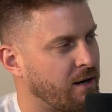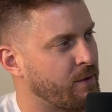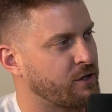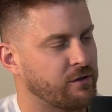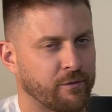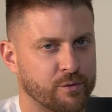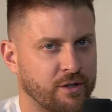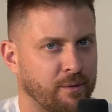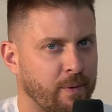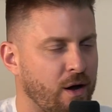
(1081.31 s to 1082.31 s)
I'm not sure if it was
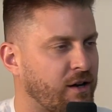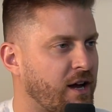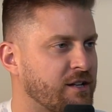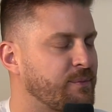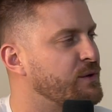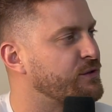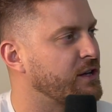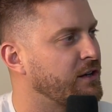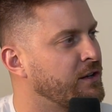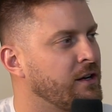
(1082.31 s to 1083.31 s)
on the podcast, but you
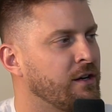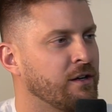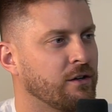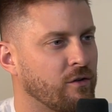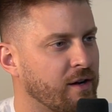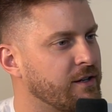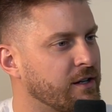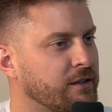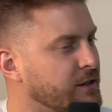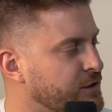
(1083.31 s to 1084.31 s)
said Grady
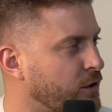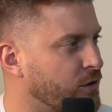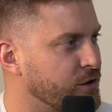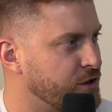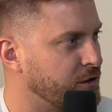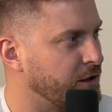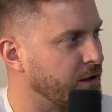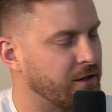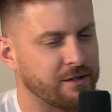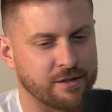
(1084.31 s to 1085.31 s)
Dick needs to go to the G
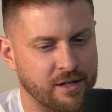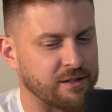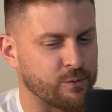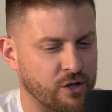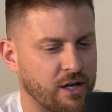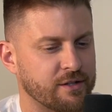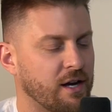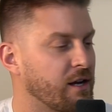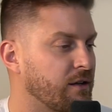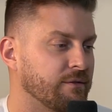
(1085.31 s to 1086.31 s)
League. He needs to take some shots.
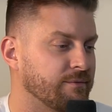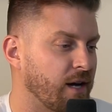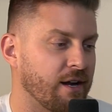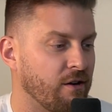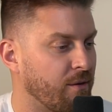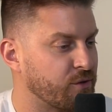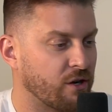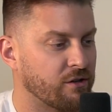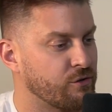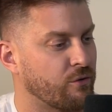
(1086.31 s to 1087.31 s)
I don't know. I'm
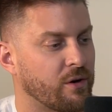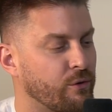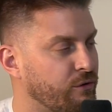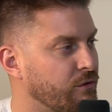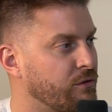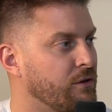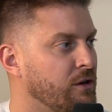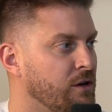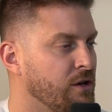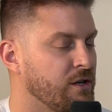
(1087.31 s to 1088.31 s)
starting to agree with you.
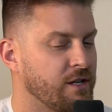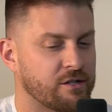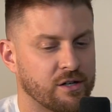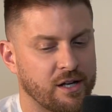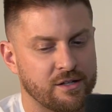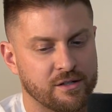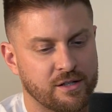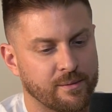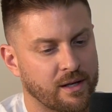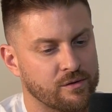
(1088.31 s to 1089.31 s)
Yesterday, he just
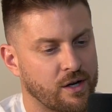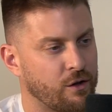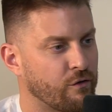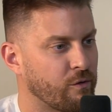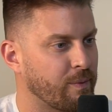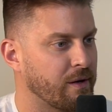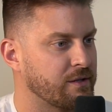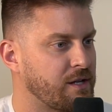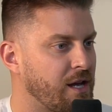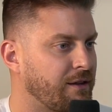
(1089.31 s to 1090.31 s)
seemed like he was all over the
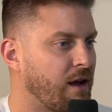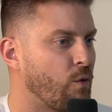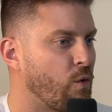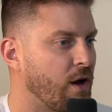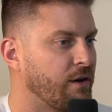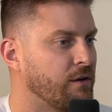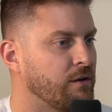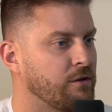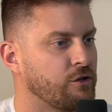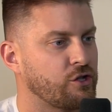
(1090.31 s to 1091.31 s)
place. He hit that one
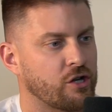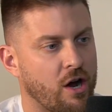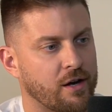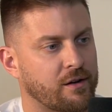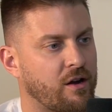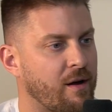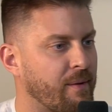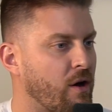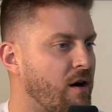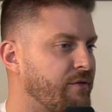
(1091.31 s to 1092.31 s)
shot
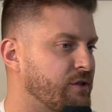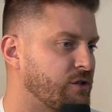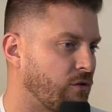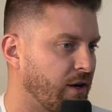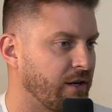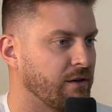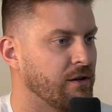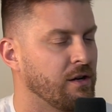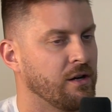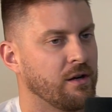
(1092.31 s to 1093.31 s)
coming off the screen.
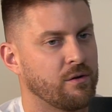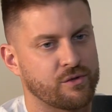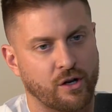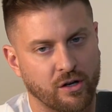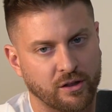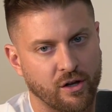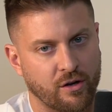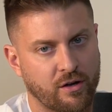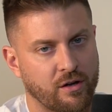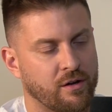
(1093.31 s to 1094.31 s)
It was a good
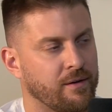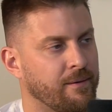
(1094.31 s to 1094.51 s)
look.